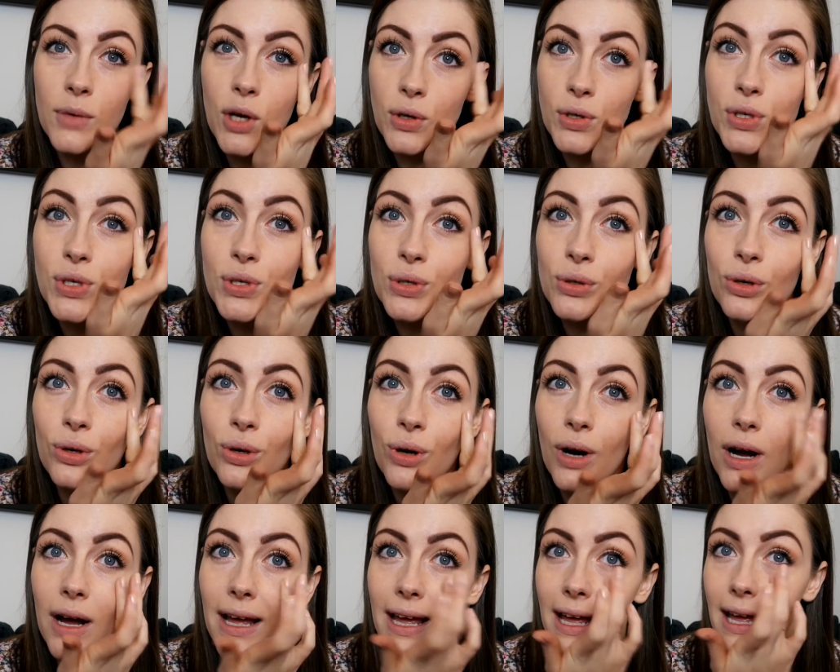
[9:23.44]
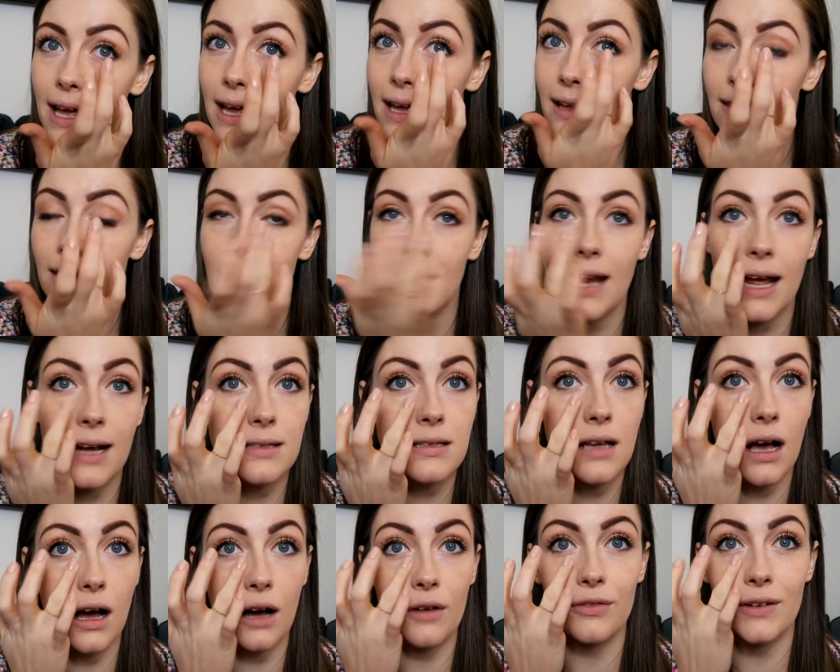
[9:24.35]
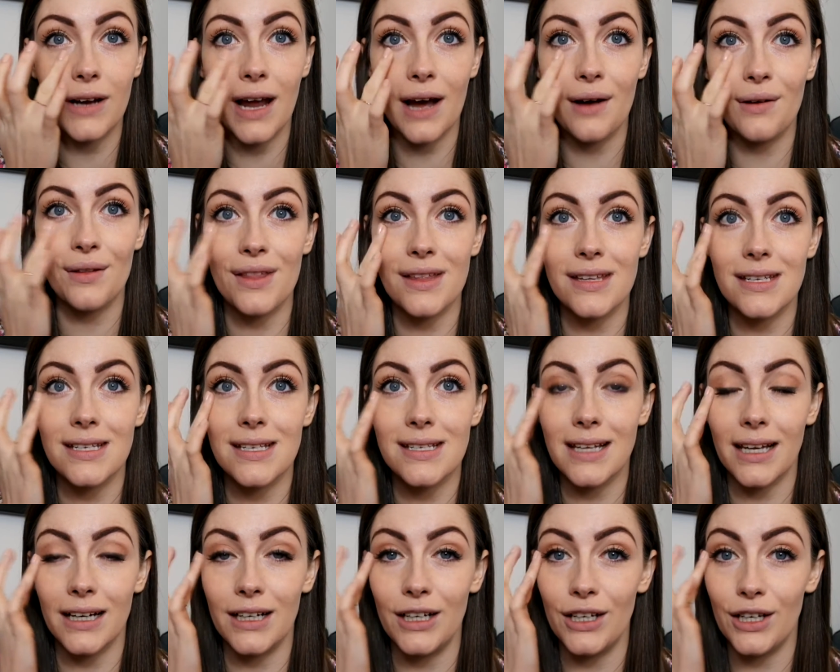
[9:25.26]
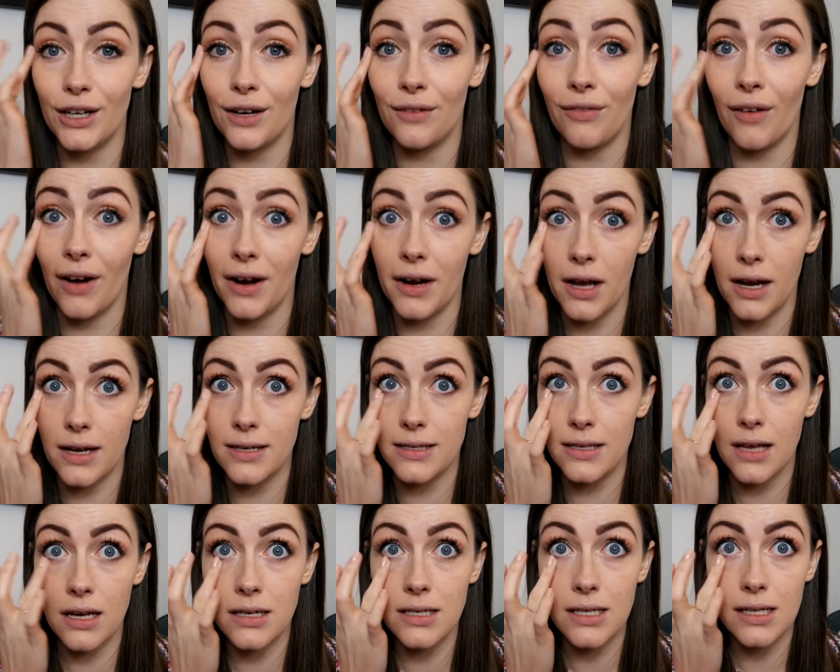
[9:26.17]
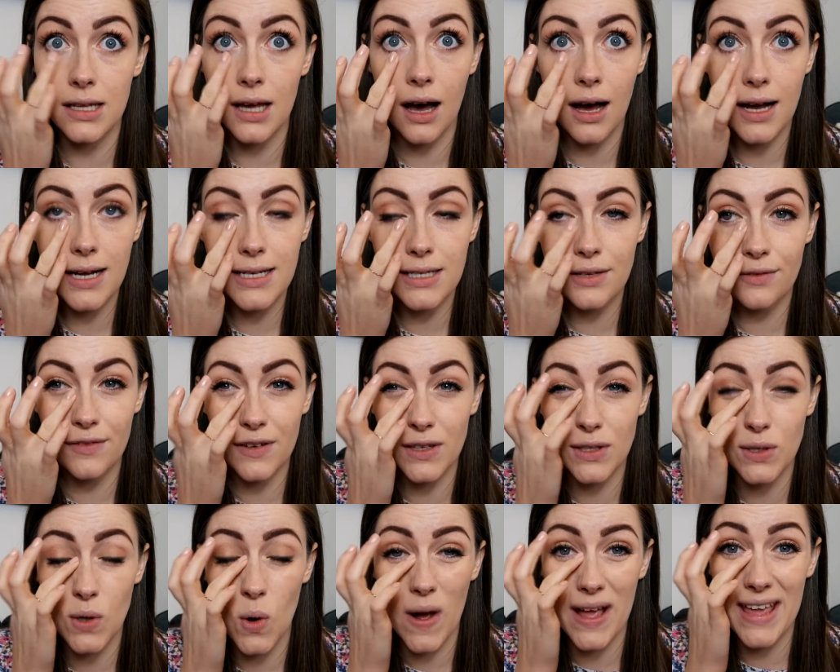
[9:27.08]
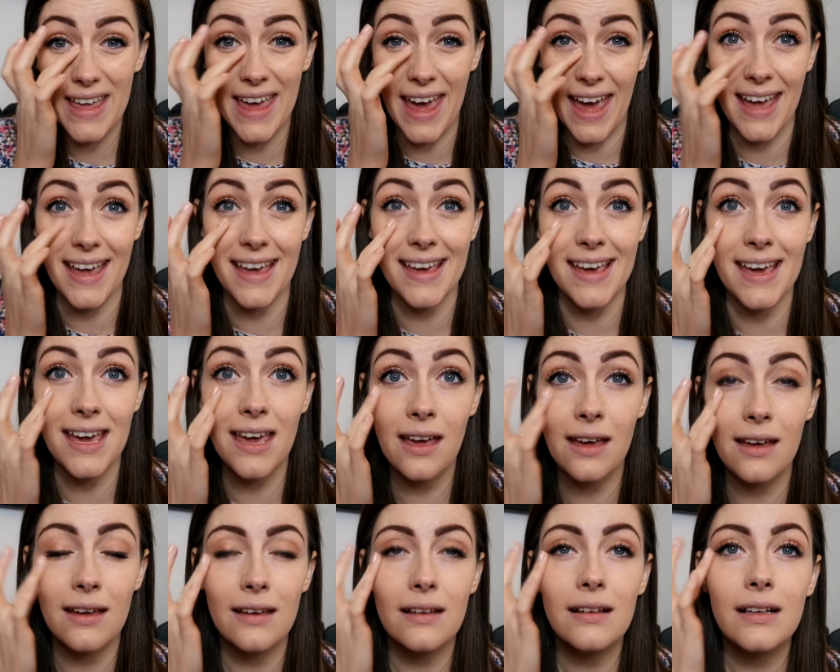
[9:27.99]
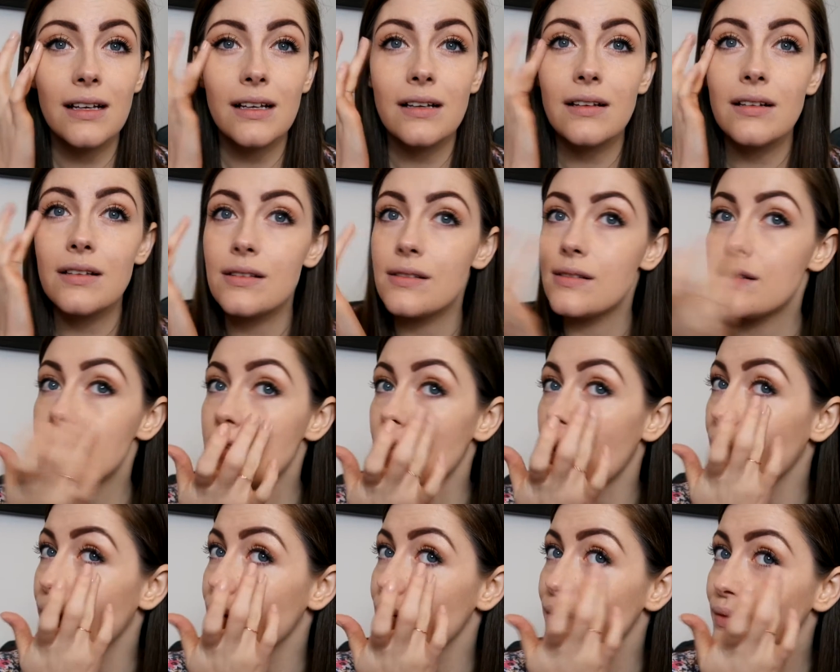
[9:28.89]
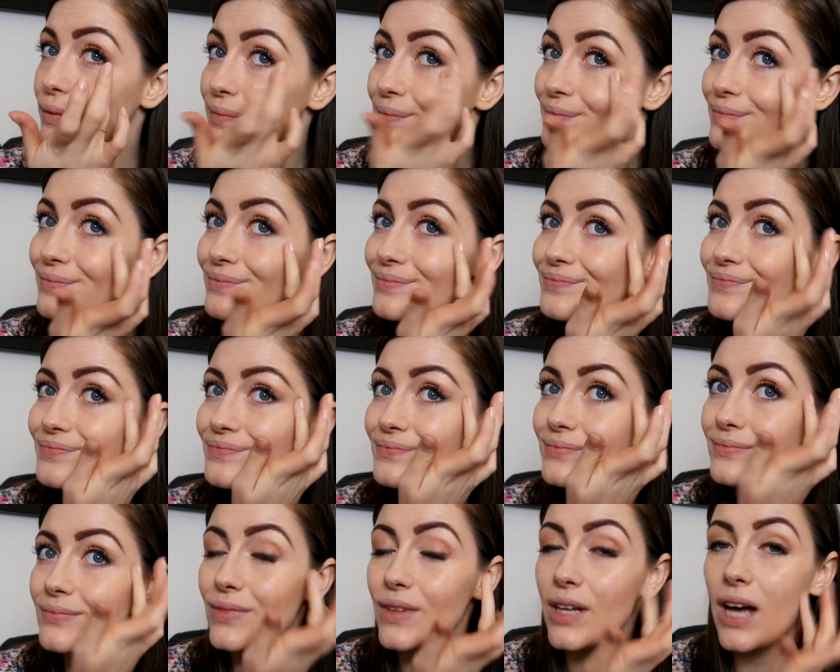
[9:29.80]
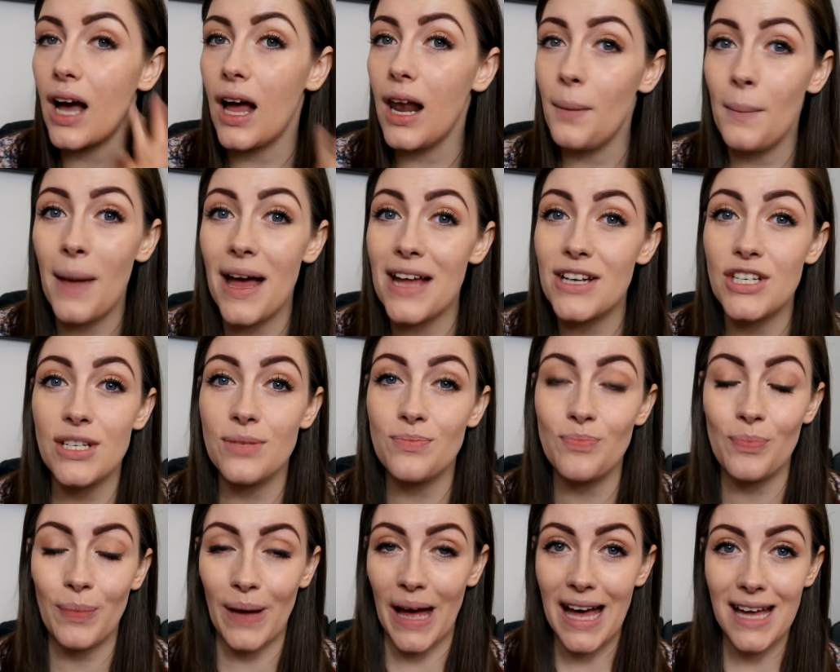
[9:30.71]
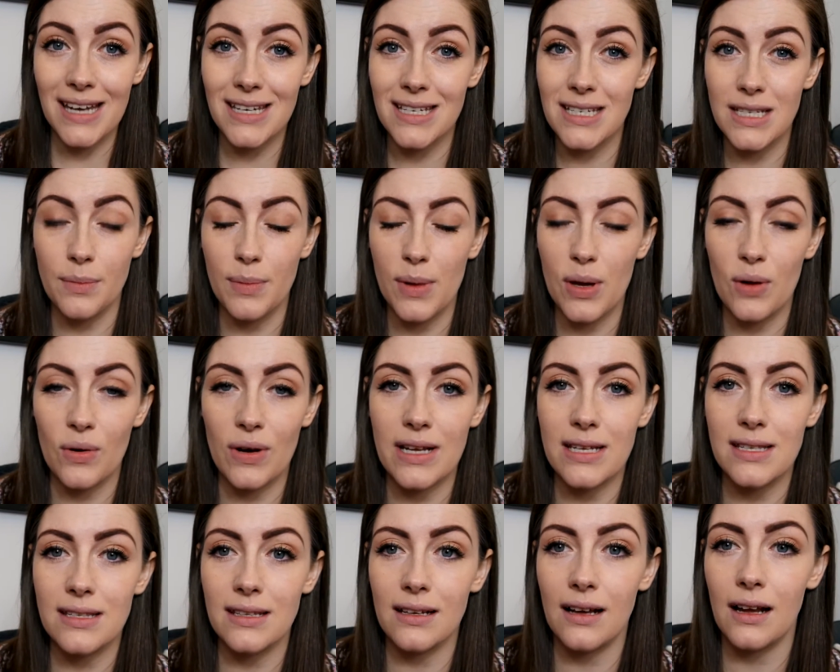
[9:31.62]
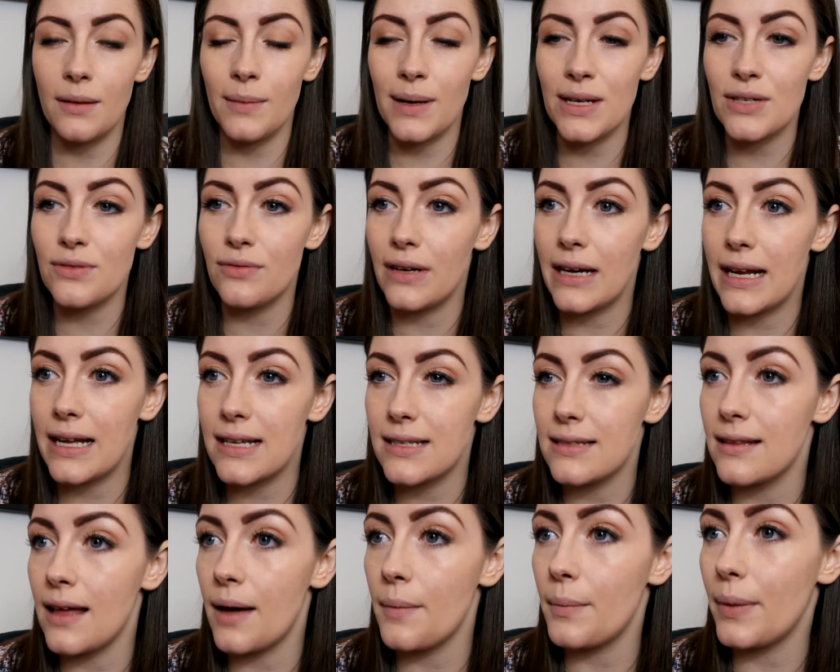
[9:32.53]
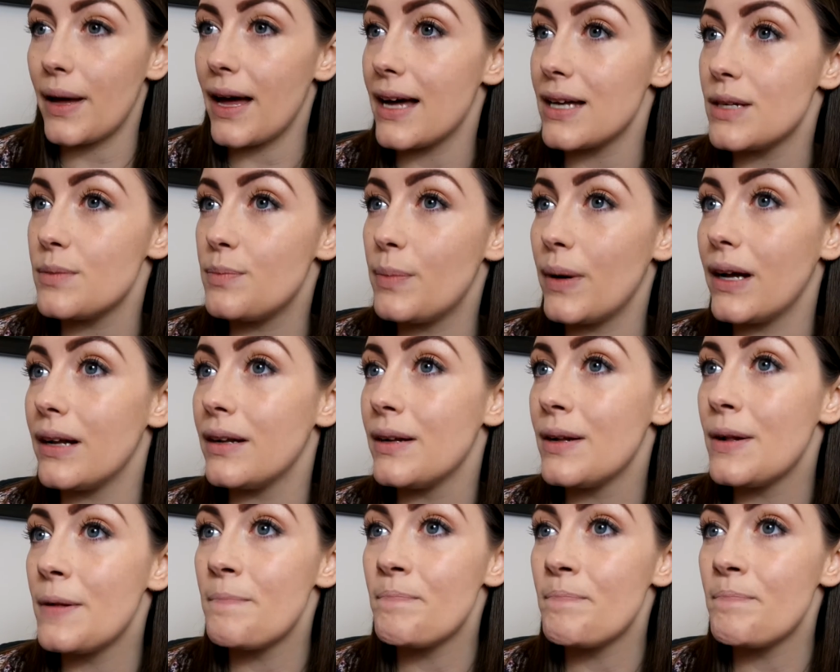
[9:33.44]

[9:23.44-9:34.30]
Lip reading: not sure in the next half an hour this is going to look very nice under the eyes. It feels quite cakey. So the colour match isn't bad, to be honest. The colour match really isn't that bad, but